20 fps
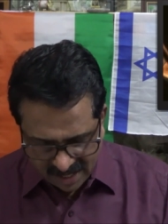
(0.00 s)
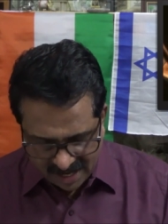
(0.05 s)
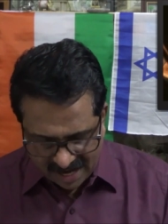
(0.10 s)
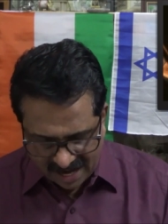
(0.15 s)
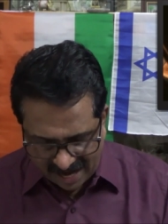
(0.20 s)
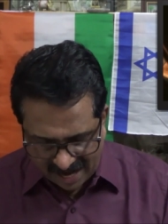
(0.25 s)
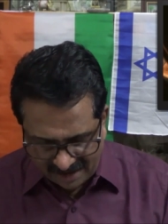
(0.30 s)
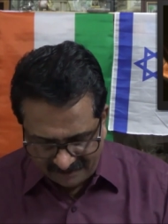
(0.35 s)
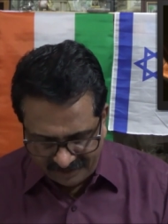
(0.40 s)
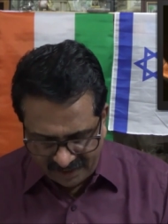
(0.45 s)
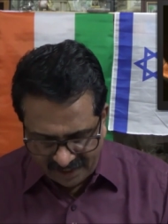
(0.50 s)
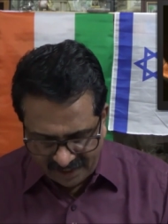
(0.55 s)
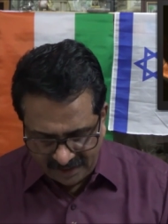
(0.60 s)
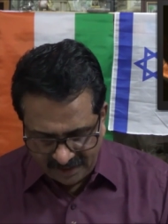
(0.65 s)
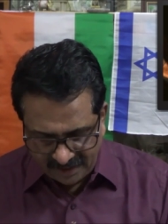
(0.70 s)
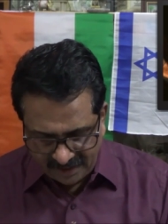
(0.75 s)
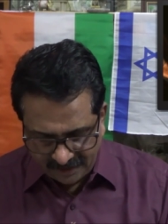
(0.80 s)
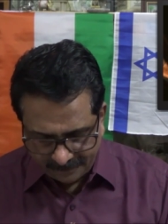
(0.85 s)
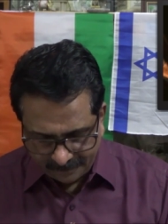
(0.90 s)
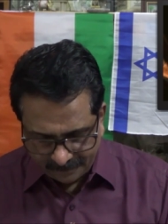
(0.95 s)

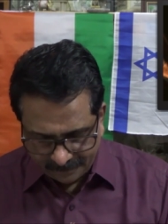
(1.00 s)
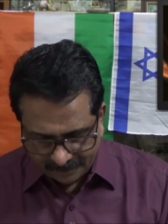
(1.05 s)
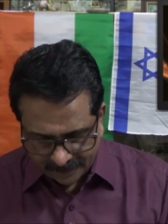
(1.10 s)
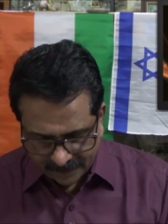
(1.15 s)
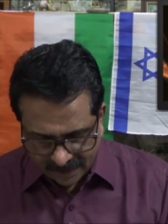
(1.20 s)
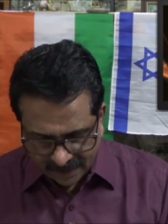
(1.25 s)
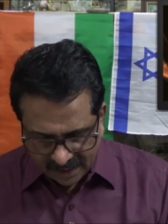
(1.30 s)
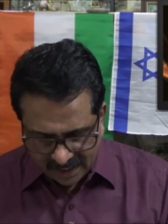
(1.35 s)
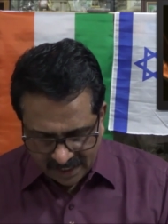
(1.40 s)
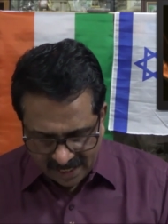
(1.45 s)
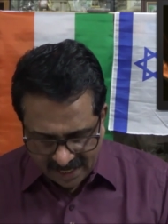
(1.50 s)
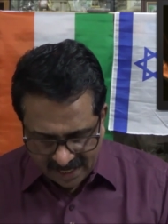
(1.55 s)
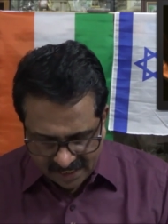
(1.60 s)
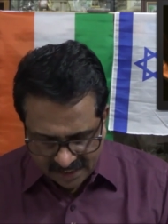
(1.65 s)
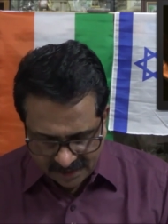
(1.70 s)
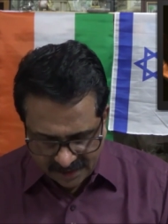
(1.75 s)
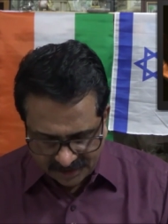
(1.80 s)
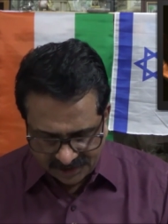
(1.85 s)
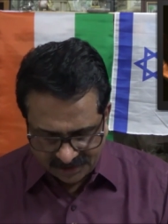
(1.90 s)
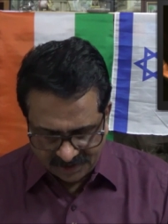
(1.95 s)
having
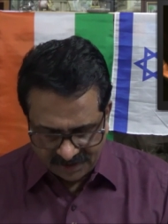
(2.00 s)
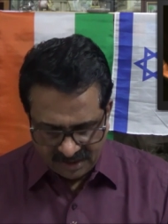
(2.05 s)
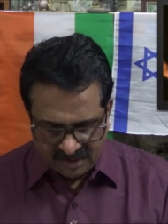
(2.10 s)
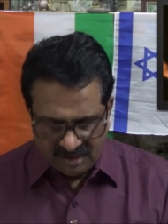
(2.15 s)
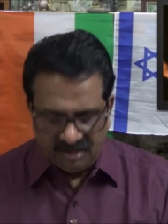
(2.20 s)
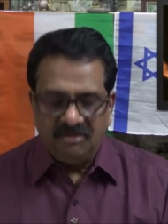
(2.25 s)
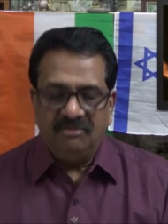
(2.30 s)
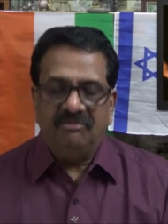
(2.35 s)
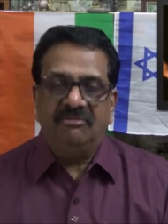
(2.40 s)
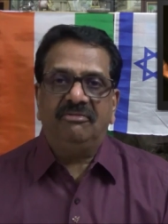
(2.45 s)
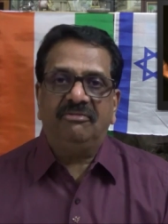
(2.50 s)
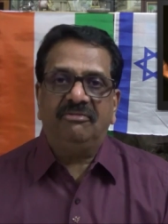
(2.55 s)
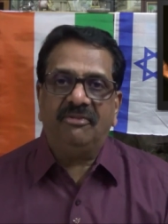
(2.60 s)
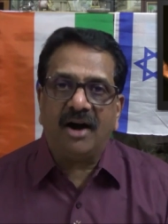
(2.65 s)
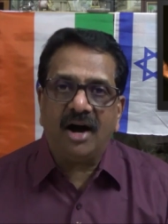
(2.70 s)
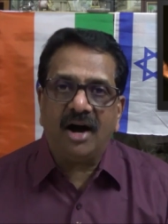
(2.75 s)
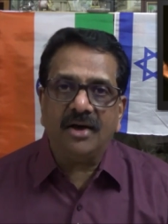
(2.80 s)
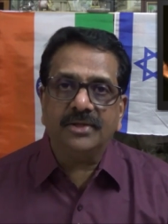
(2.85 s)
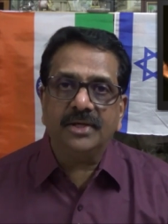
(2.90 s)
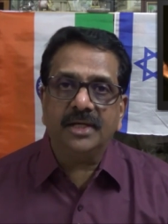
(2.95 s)
his
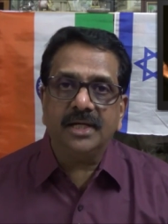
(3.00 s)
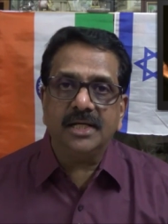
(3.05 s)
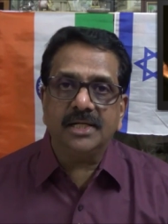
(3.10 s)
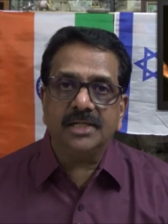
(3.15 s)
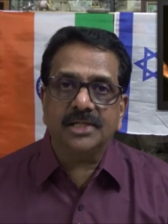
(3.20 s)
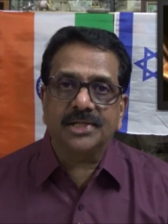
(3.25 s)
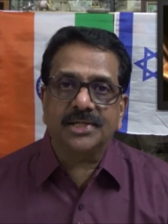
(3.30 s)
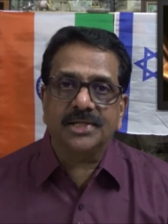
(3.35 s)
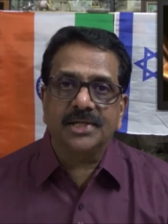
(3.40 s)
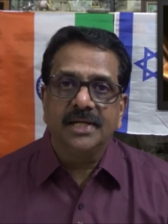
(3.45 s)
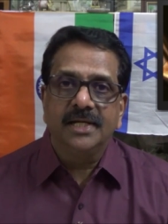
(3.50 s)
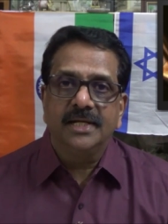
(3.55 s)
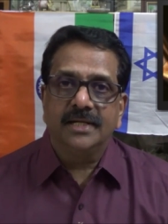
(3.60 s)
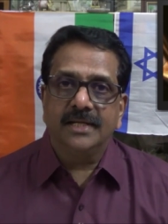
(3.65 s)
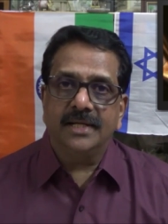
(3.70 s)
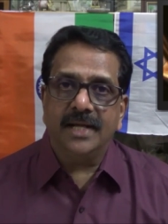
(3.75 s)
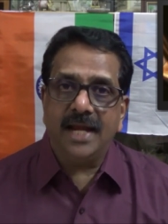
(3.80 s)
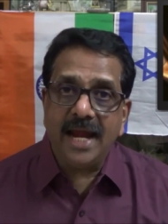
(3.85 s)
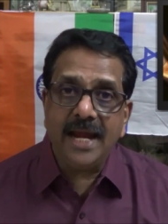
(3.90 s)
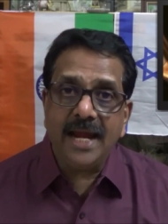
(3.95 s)
father's
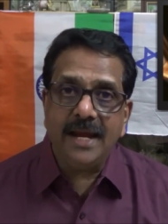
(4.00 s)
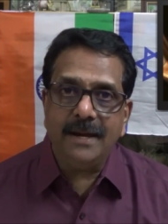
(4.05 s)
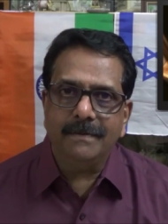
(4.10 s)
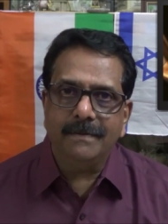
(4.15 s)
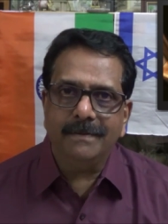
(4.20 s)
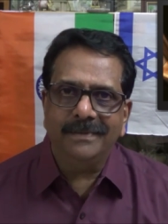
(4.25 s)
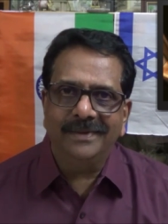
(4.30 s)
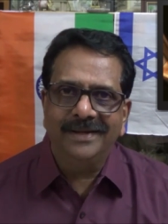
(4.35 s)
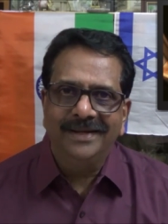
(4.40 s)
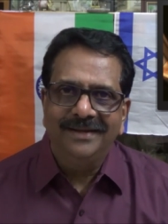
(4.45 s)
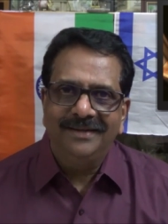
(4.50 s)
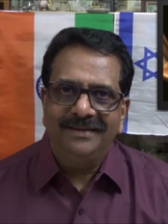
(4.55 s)
name,